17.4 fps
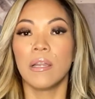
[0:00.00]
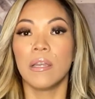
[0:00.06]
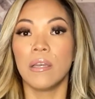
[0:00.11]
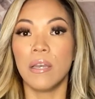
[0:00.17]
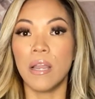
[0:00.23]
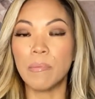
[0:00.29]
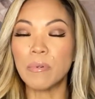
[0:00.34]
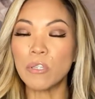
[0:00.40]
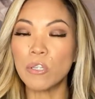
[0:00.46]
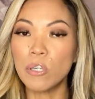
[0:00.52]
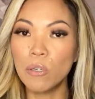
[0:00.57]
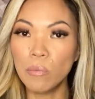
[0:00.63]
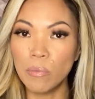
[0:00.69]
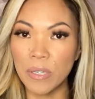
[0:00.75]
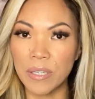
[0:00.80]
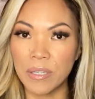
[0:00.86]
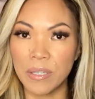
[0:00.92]
Number
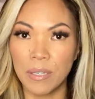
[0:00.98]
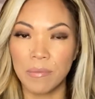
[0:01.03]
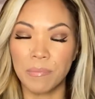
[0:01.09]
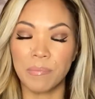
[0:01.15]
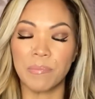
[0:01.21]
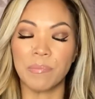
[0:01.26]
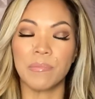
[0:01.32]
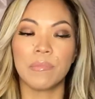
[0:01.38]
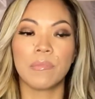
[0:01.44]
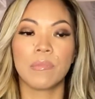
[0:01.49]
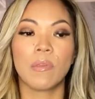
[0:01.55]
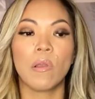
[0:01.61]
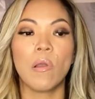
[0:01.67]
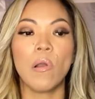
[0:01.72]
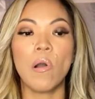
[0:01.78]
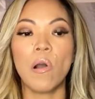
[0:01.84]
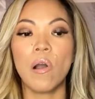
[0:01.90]
two reason
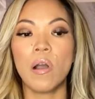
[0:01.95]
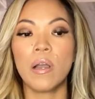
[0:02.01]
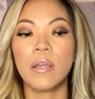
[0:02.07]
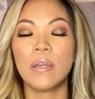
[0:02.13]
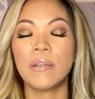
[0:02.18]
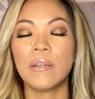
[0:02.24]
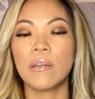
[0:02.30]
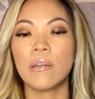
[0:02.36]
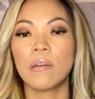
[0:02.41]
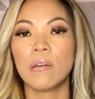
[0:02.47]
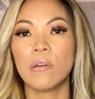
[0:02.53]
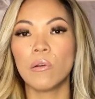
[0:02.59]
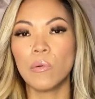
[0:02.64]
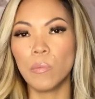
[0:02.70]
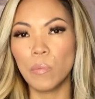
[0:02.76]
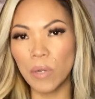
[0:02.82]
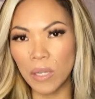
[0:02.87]
on
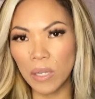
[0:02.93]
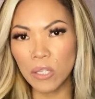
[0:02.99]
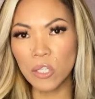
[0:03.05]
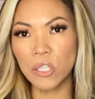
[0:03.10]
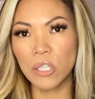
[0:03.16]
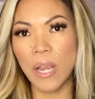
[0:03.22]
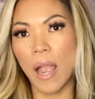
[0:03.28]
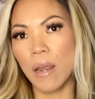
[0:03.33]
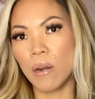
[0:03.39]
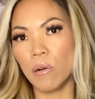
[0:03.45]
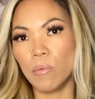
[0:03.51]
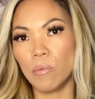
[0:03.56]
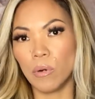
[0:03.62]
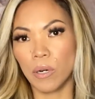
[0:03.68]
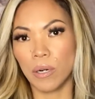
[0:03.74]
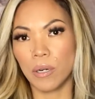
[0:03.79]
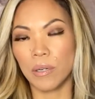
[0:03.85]
will shadow
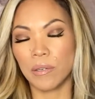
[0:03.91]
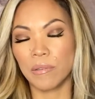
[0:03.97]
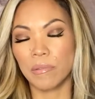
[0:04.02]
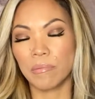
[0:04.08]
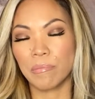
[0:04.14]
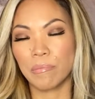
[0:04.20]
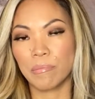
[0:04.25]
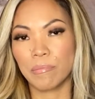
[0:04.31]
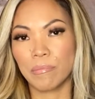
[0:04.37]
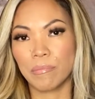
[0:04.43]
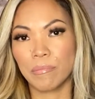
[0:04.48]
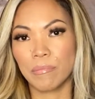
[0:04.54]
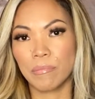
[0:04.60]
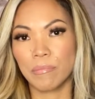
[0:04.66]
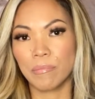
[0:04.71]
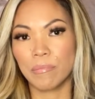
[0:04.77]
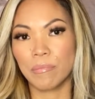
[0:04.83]
work
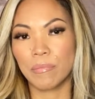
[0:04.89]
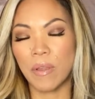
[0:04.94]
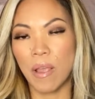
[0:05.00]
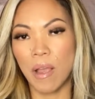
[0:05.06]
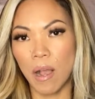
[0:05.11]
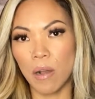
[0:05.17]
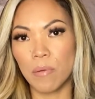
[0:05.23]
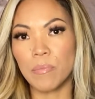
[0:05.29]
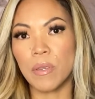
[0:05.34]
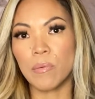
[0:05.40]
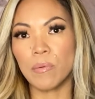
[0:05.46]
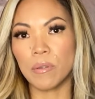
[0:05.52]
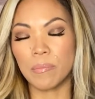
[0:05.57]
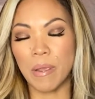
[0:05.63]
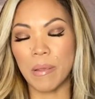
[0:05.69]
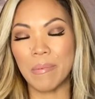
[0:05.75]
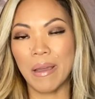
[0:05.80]
help me
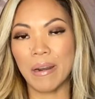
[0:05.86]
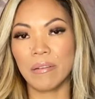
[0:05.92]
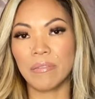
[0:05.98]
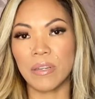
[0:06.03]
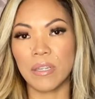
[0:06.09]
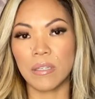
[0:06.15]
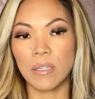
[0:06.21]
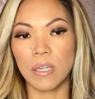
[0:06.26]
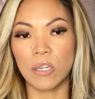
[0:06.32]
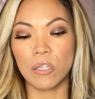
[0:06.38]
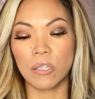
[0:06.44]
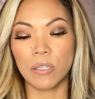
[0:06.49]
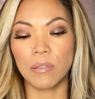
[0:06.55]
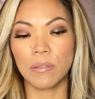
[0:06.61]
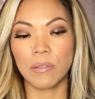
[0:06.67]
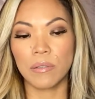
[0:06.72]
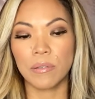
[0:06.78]
with my
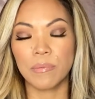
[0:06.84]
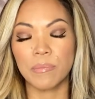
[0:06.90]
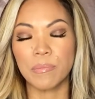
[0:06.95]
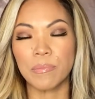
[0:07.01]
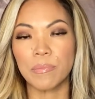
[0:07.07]
manifestations?